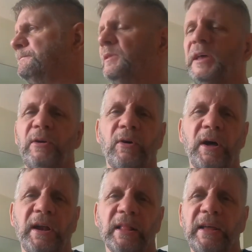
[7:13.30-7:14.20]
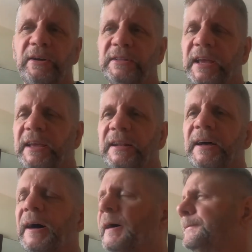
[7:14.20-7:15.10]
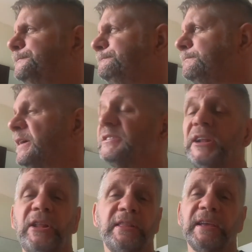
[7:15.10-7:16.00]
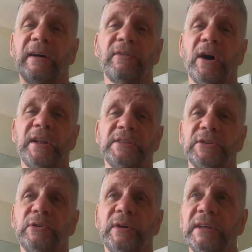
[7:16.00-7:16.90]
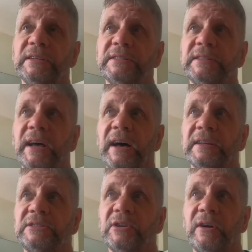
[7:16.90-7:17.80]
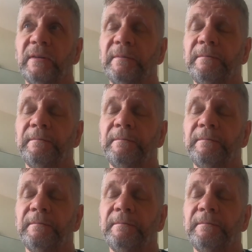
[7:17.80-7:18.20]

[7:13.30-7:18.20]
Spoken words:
later on at a later date. That's another thing I've got to do is start